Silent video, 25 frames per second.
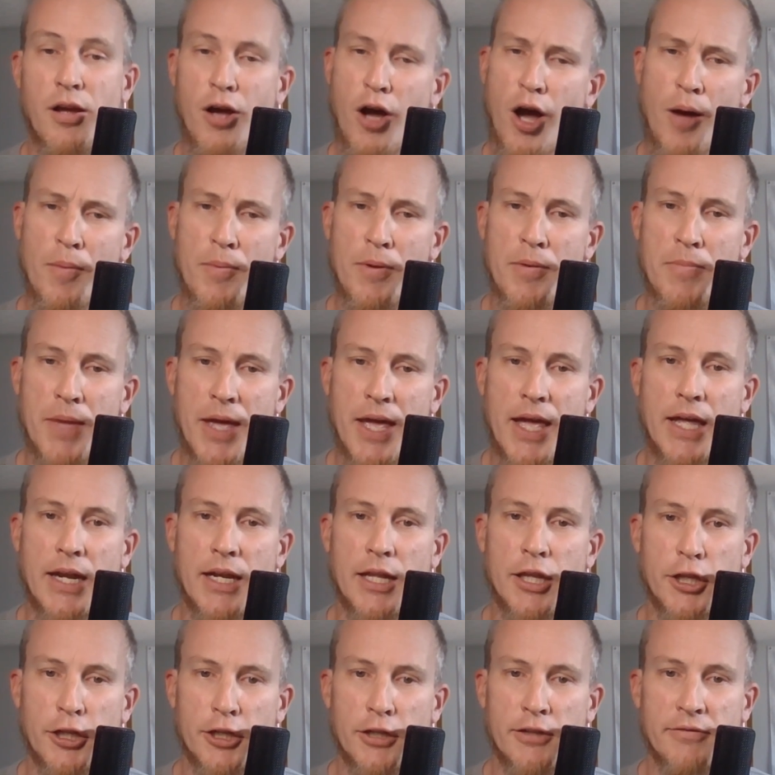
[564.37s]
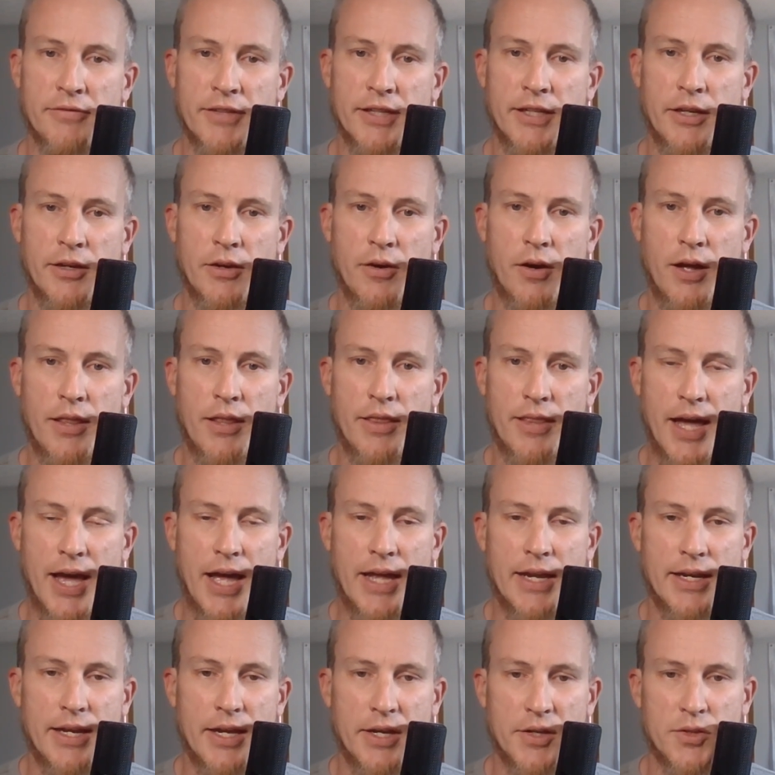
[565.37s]
I'll be making a little video on
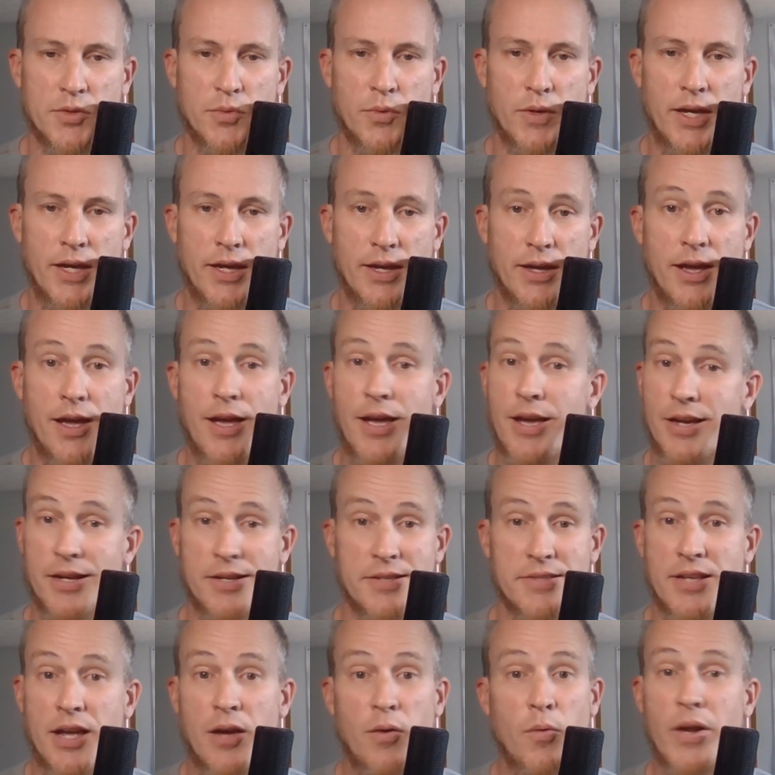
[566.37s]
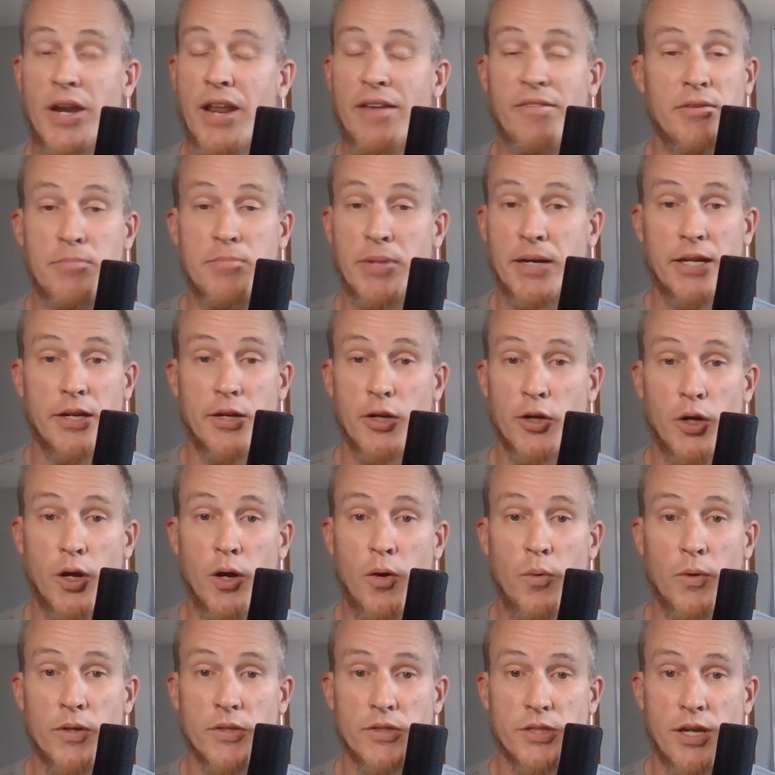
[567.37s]
that next week because I want everybody to know
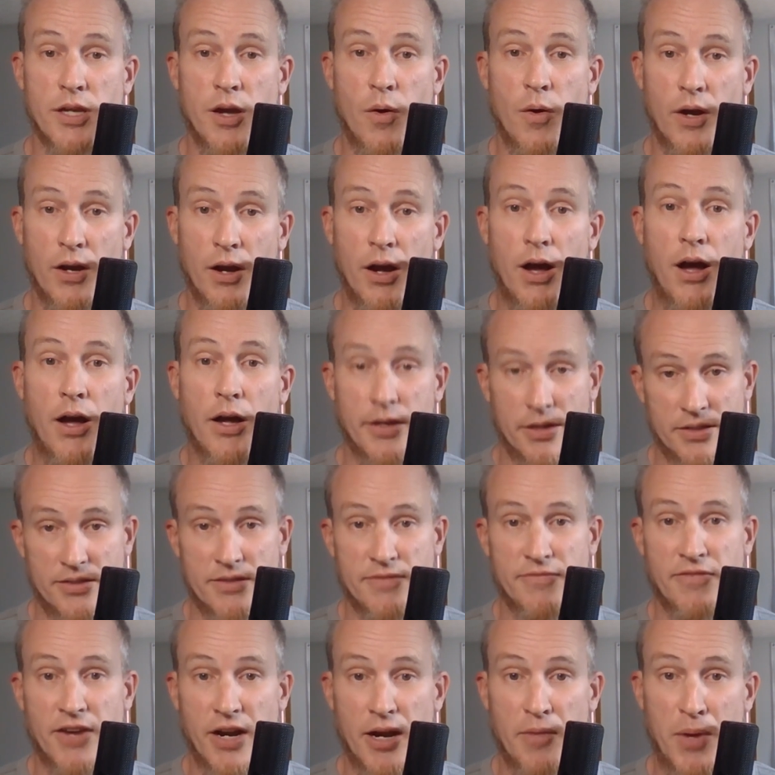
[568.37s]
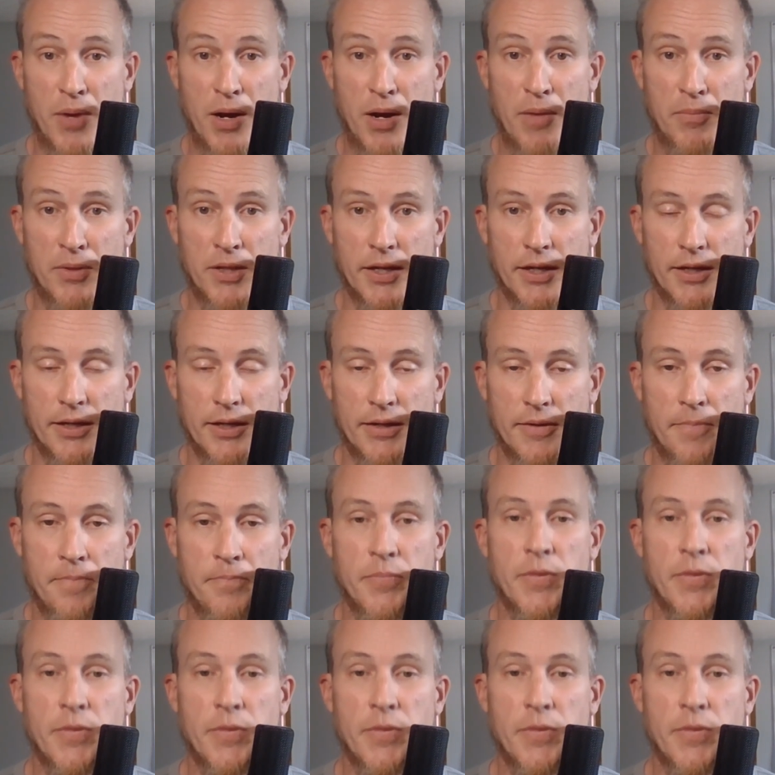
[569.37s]
what's going on. It's very public.